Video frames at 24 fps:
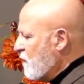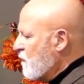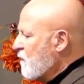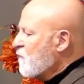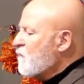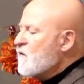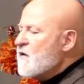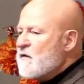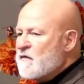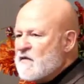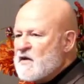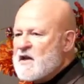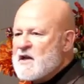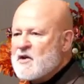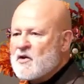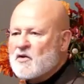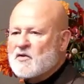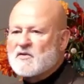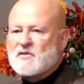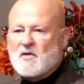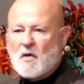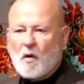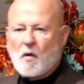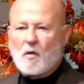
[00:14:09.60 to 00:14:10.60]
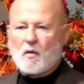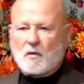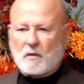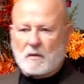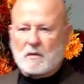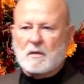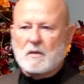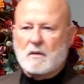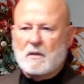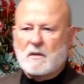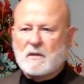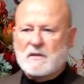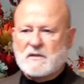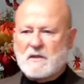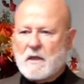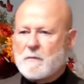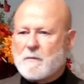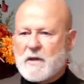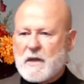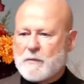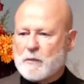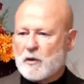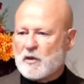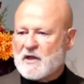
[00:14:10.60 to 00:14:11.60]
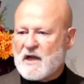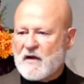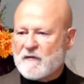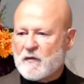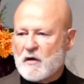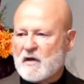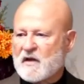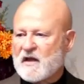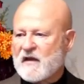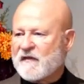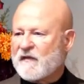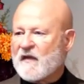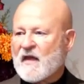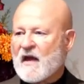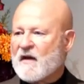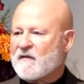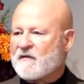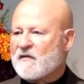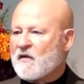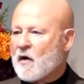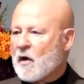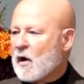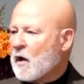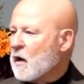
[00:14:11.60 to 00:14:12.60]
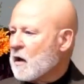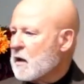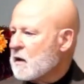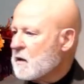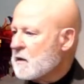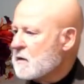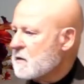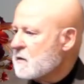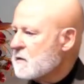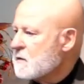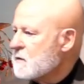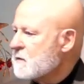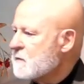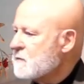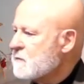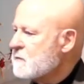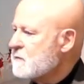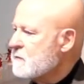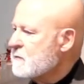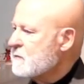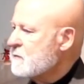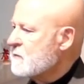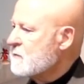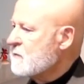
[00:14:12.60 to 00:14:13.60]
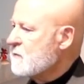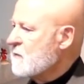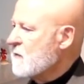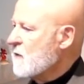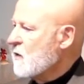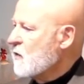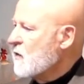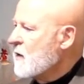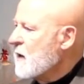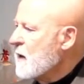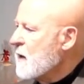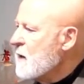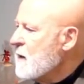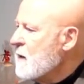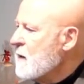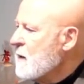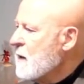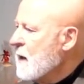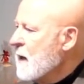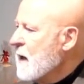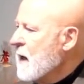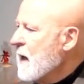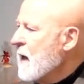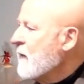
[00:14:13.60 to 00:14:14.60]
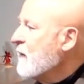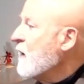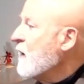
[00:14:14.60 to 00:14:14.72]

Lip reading: 50 years old. Some people never get that far. Okay? And they